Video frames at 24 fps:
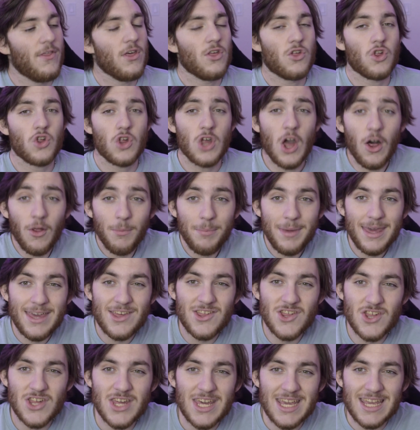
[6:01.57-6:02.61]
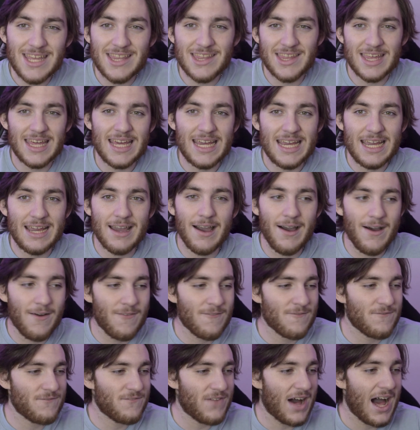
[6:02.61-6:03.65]
The Shelby GT
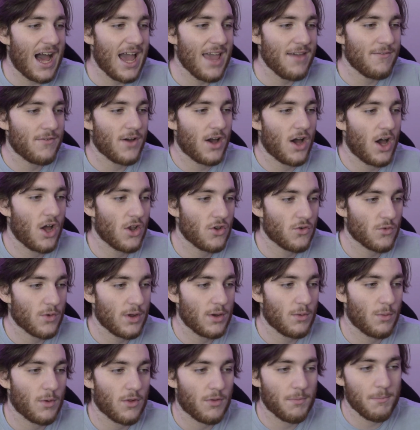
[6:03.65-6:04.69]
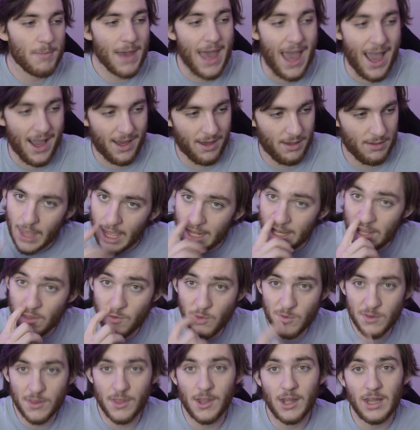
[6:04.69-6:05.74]
500 was back, and
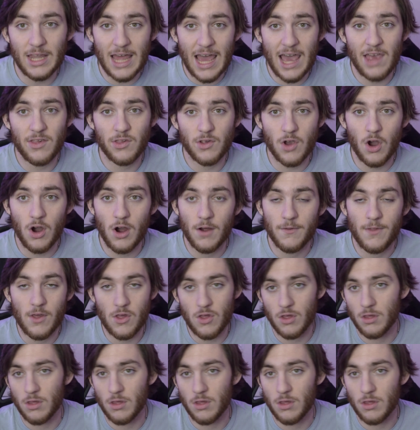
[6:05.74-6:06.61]
this was the last car that